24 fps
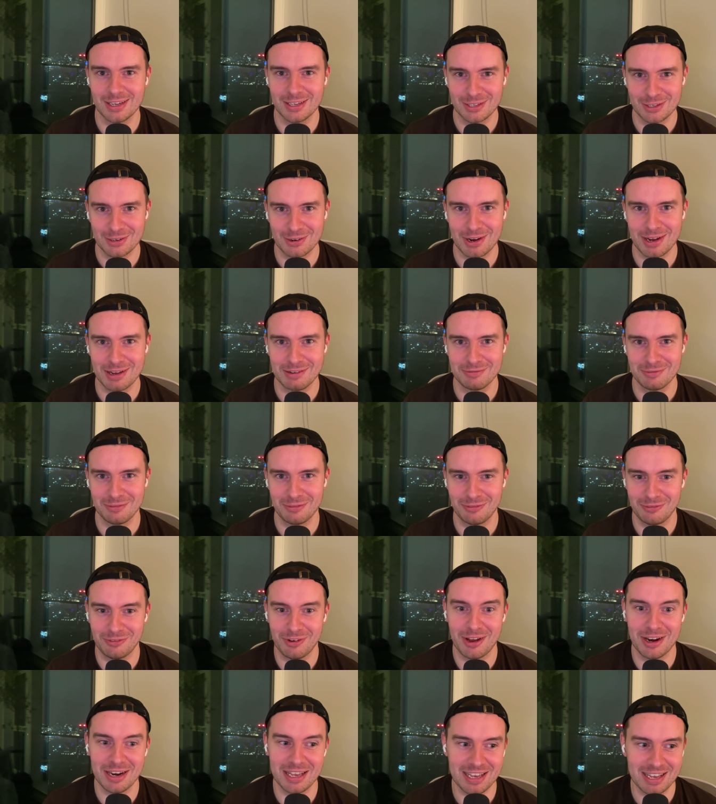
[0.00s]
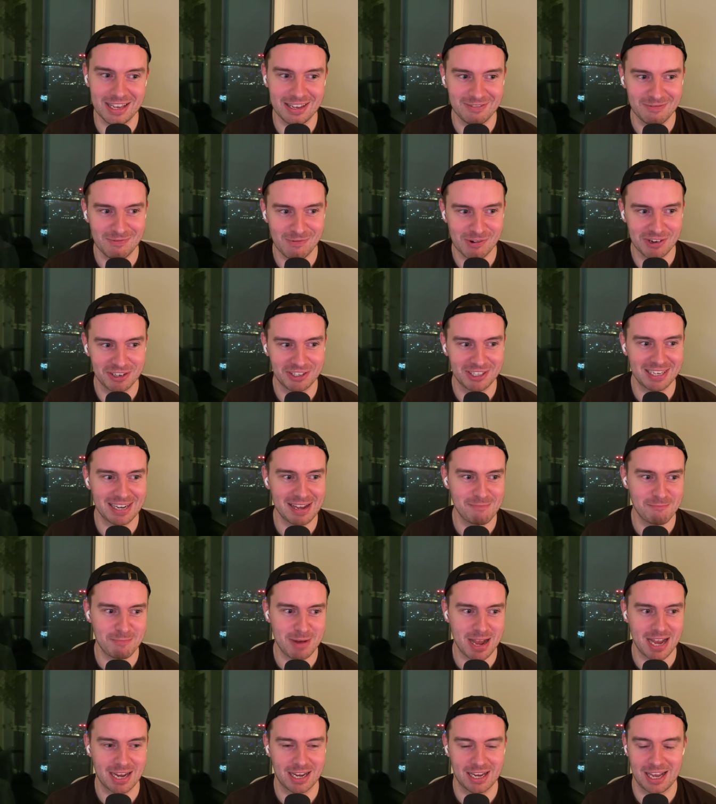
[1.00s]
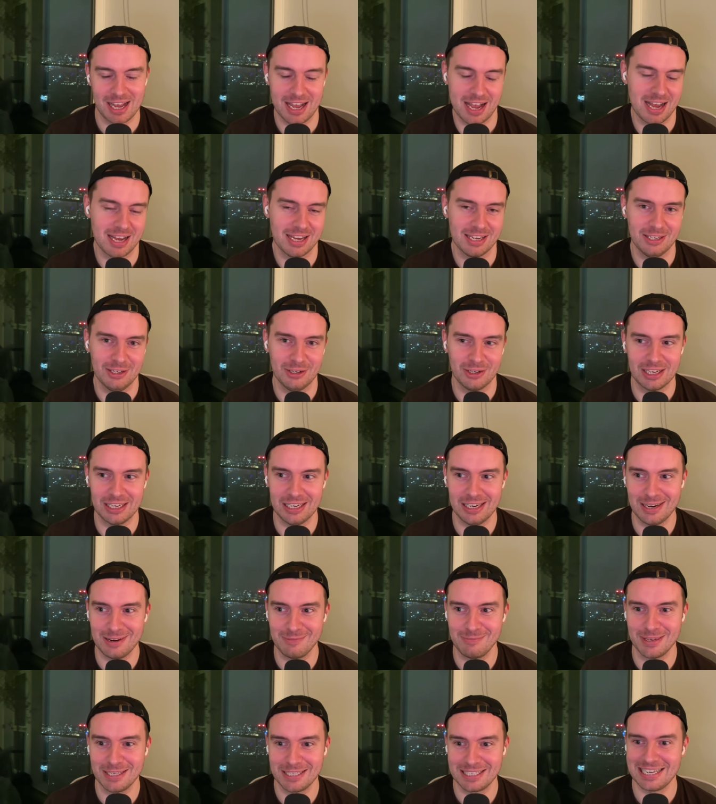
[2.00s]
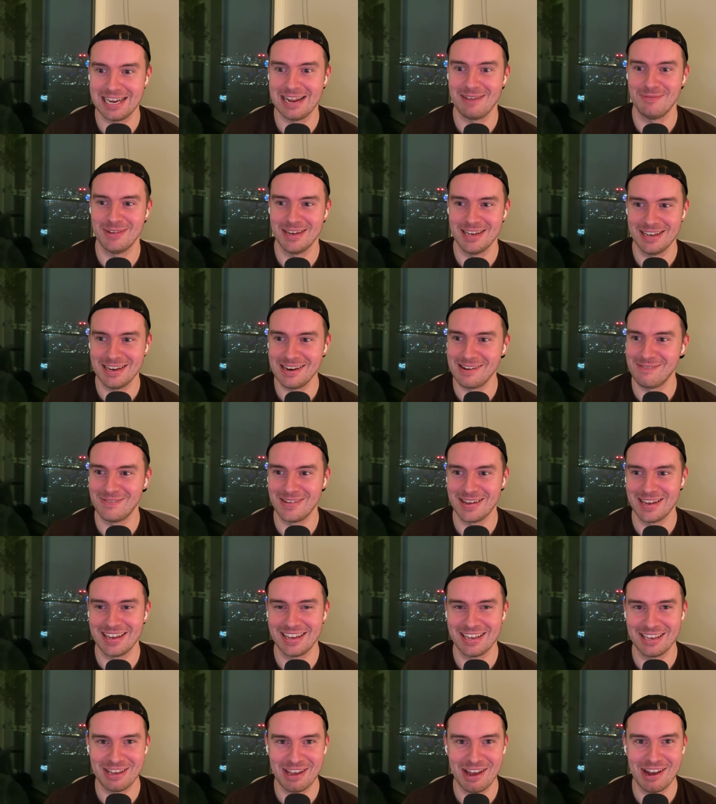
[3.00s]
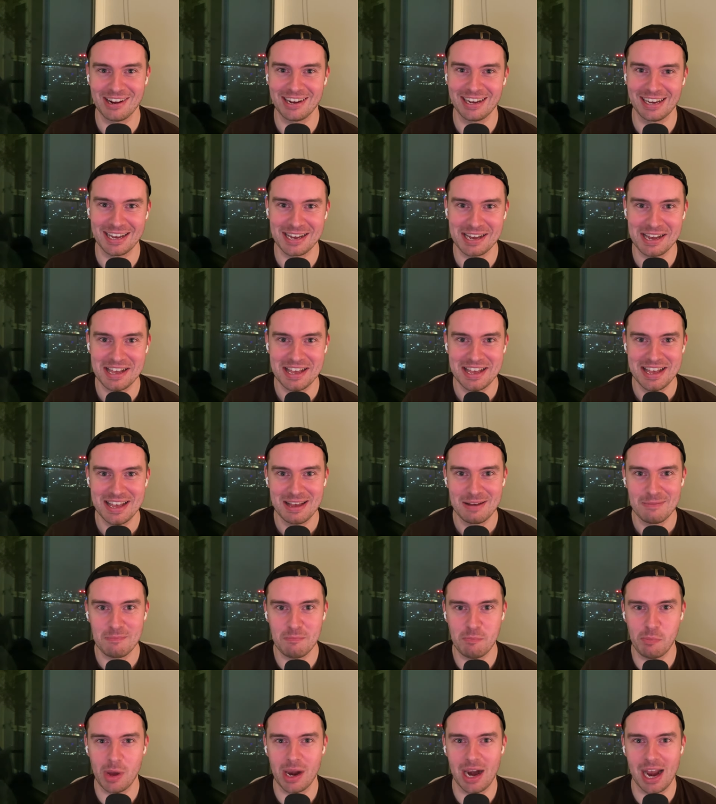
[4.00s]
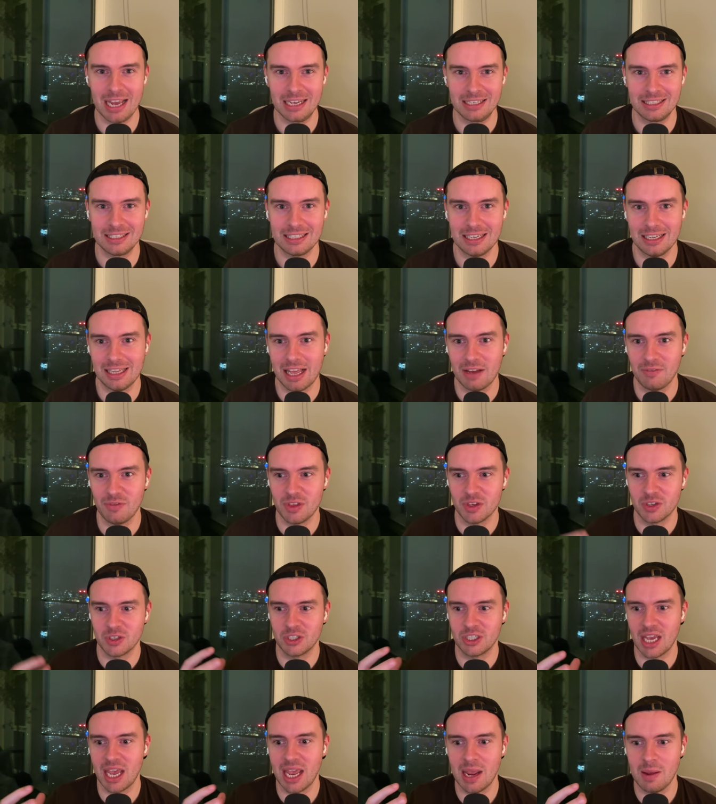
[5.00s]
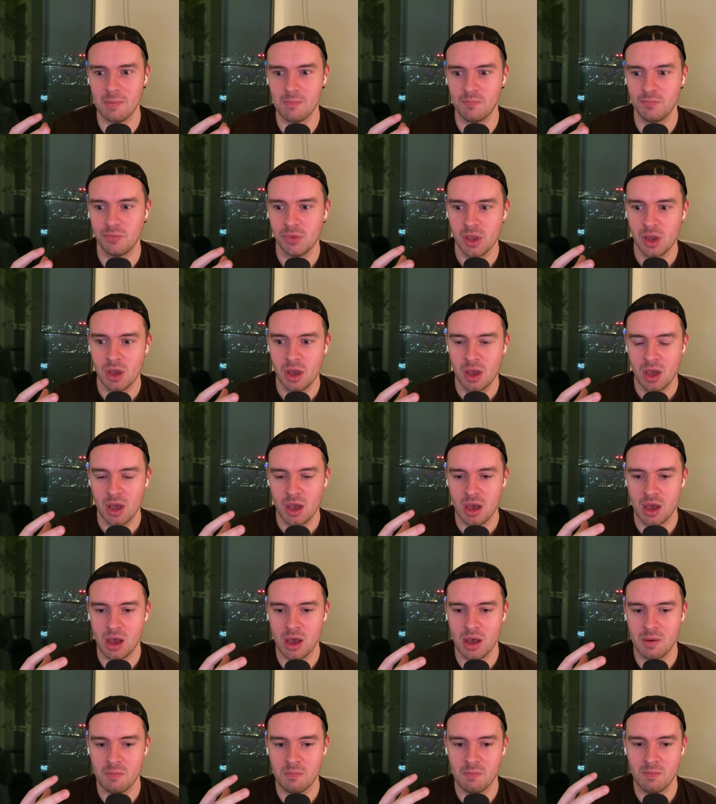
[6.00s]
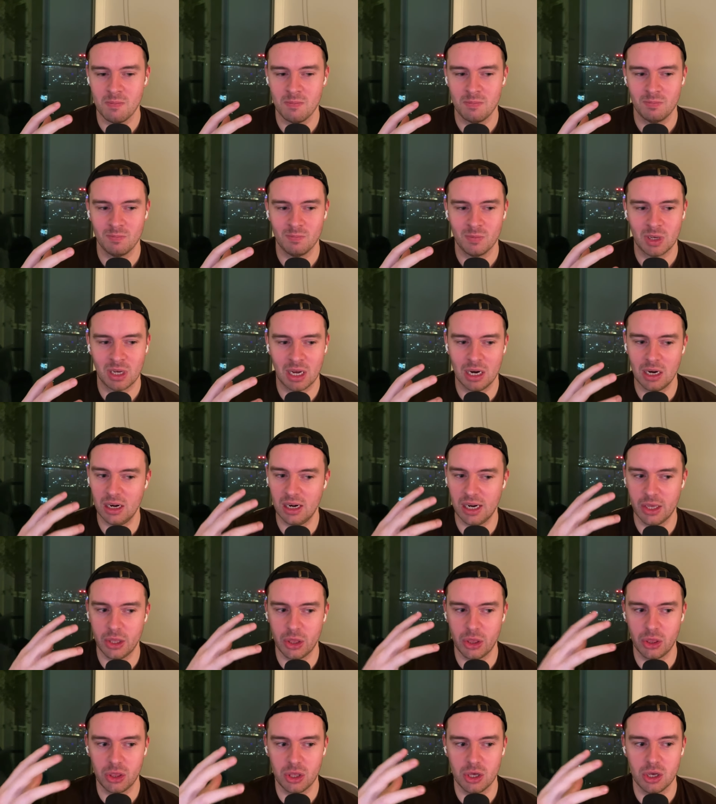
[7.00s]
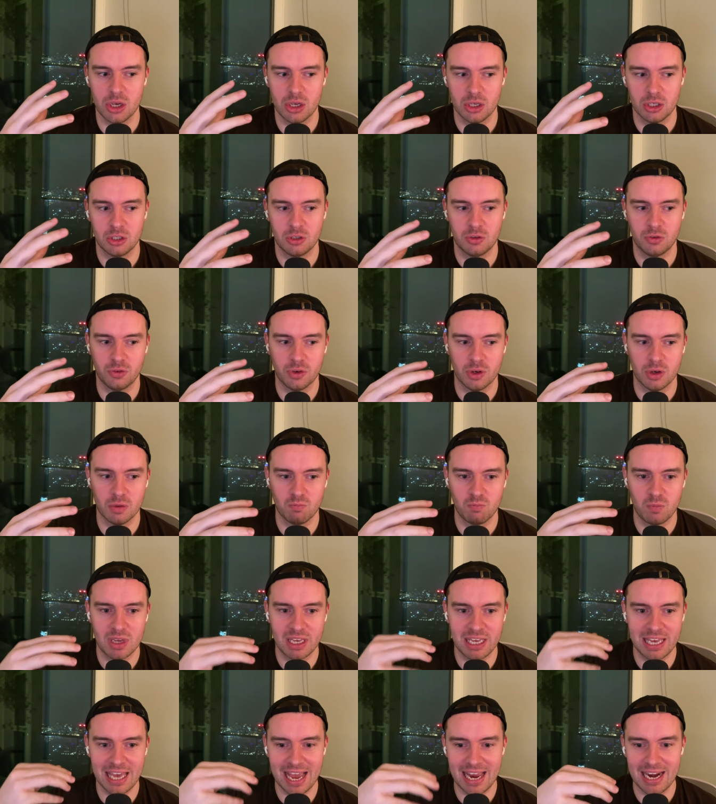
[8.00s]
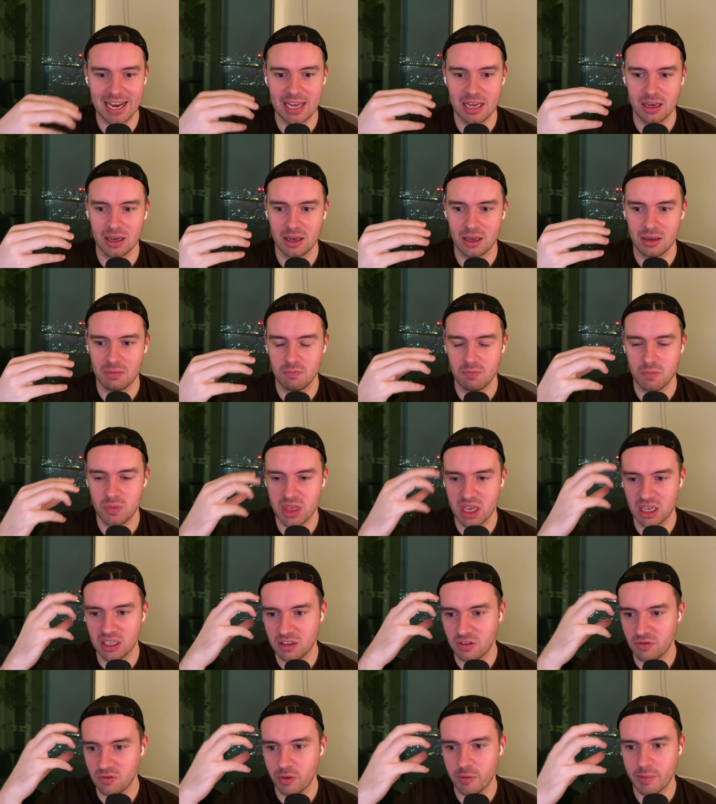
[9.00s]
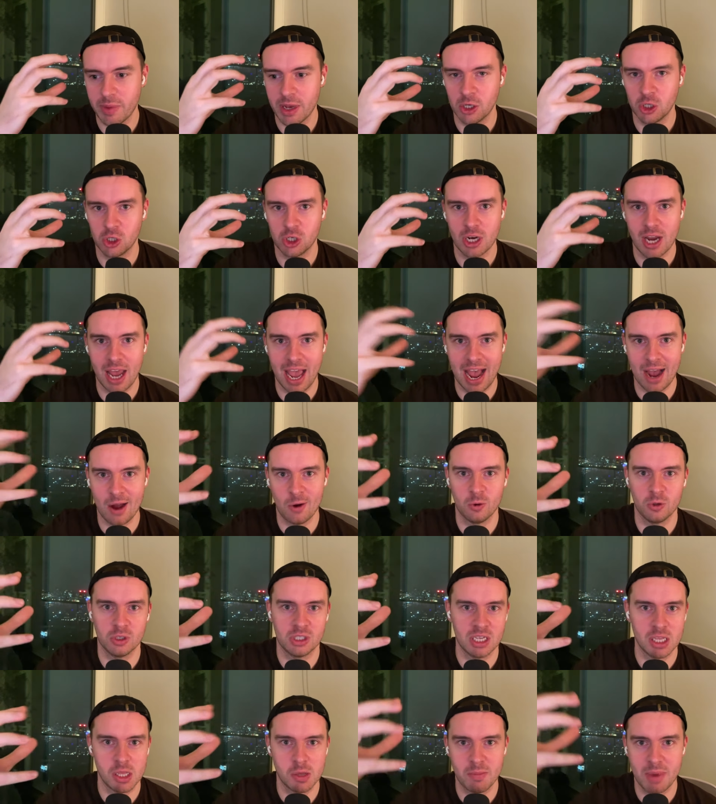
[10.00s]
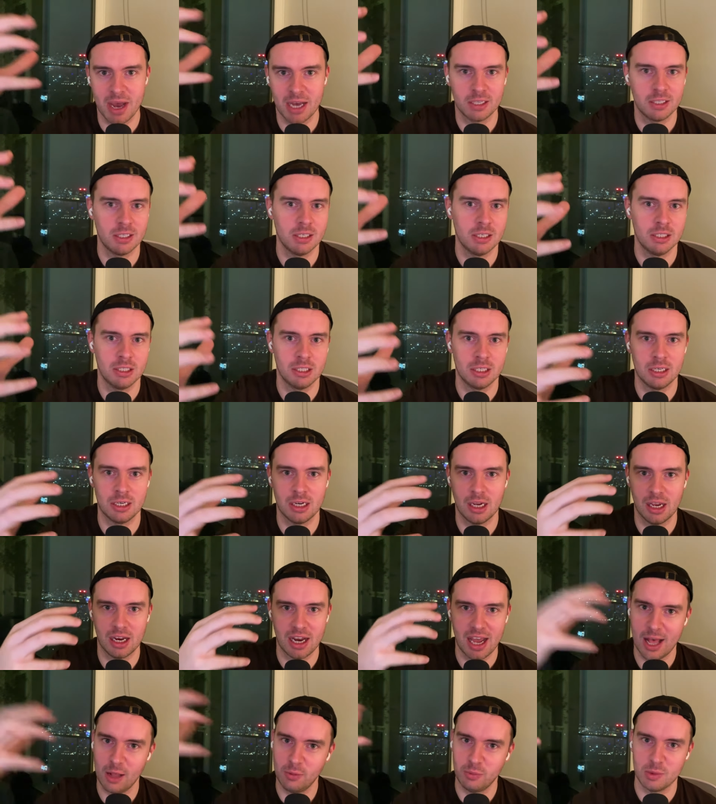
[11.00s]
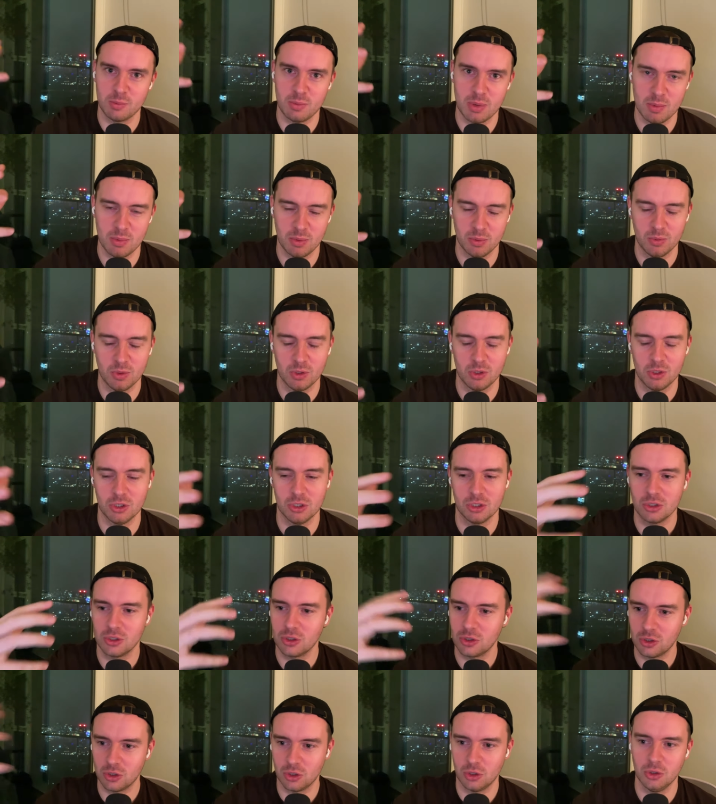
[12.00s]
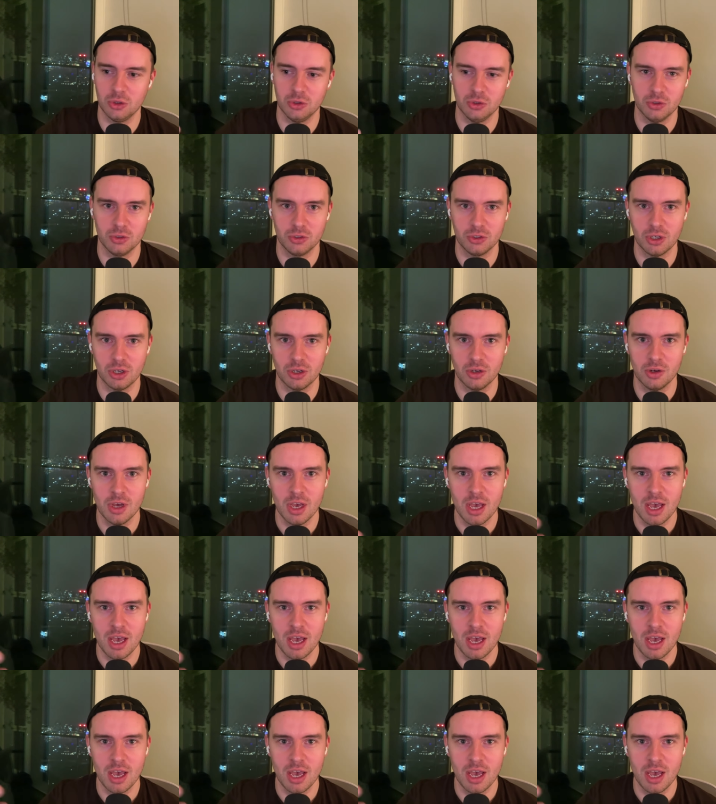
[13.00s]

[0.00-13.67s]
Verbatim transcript: it's quite funny watching it back i look a little bit slimmer and a bit younger but i still have the same um kind of like thirst for getting this information out to the masses and, and helping people which is cool so